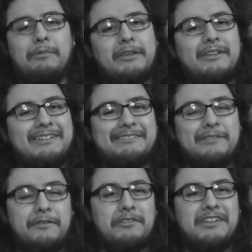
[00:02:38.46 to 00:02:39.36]
be
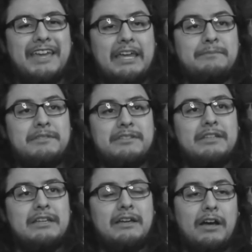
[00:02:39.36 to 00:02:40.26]
reviewing
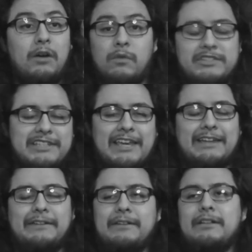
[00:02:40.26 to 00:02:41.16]
games once
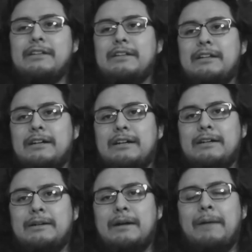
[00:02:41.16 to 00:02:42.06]
again.
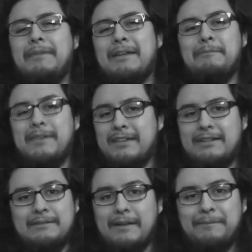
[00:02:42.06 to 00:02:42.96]
I'm not a
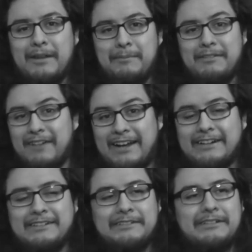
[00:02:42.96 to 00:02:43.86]
big
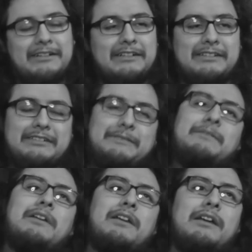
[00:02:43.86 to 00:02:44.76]
writer.
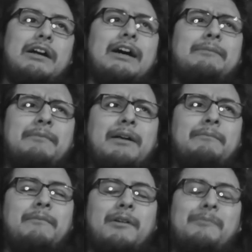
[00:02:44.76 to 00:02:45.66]

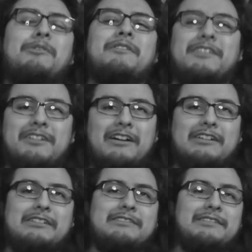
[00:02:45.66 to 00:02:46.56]
I'm more of a
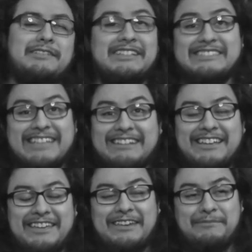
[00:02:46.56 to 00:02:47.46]
talker. It doesn't
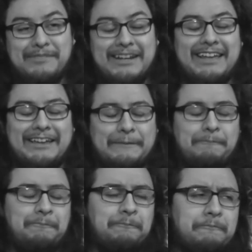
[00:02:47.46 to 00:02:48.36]
sound like it, but I
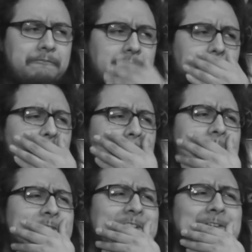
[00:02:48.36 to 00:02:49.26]
am.
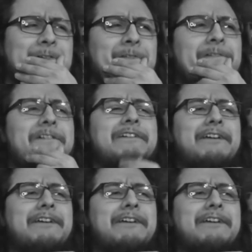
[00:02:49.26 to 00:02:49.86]
So